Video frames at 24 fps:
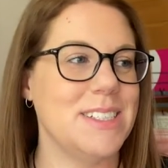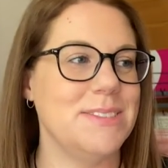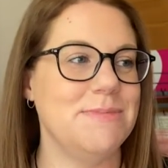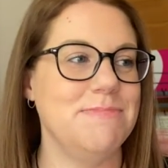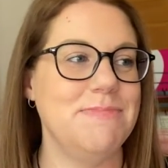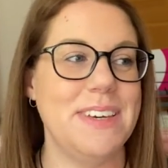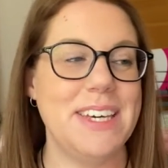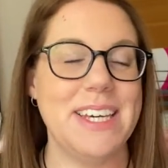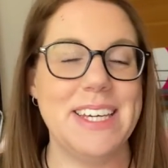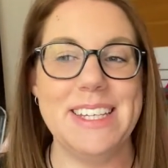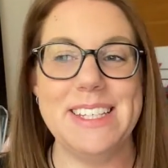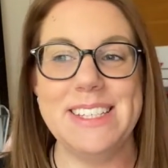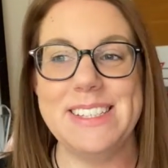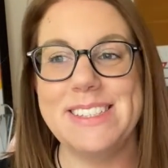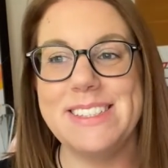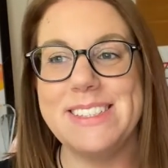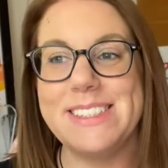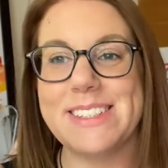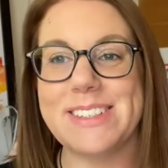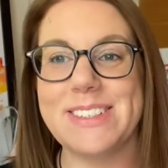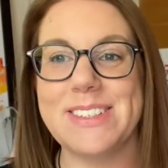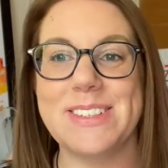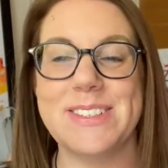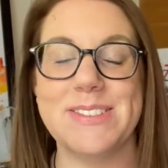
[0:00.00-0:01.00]

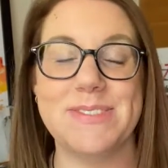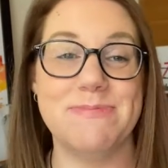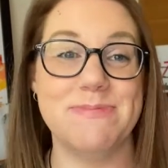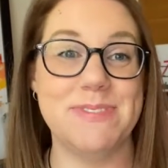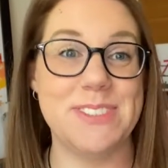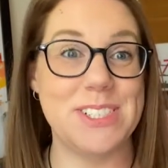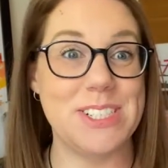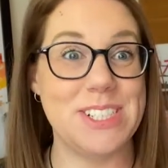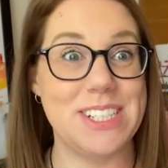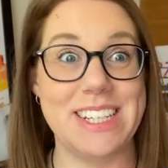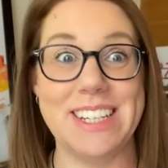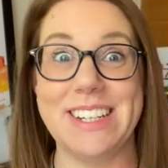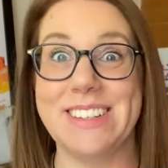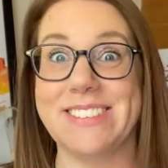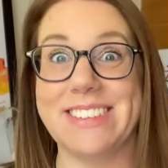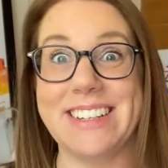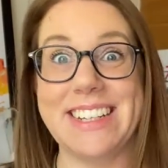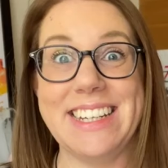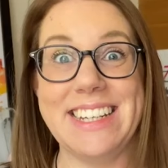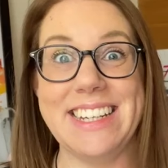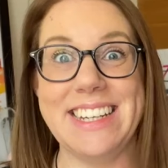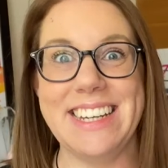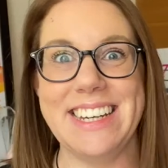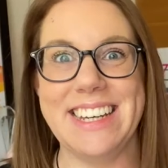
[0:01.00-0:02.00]
piece of
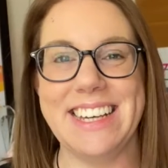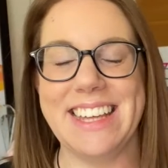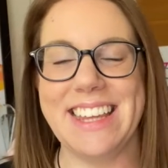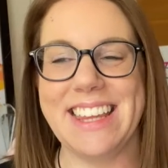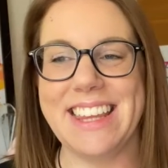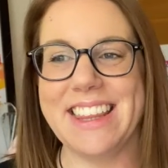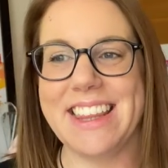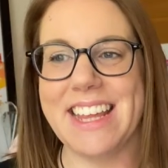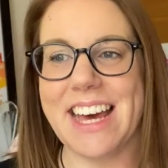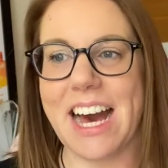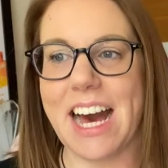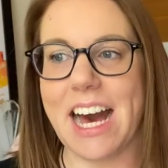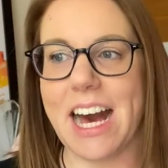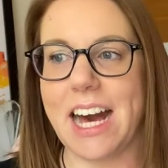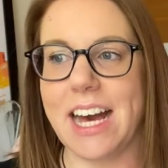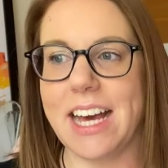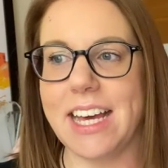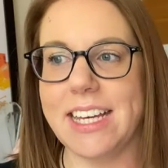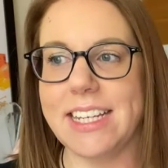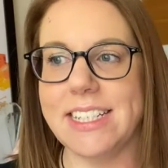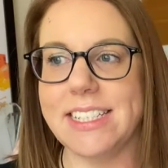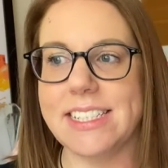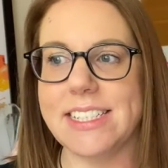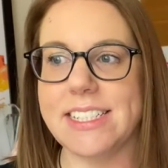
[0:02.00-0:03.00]
machinery
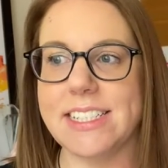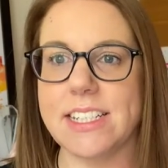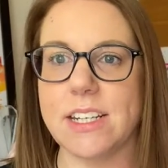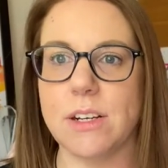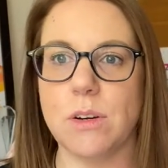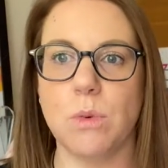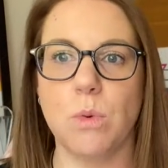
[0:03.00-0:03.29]
that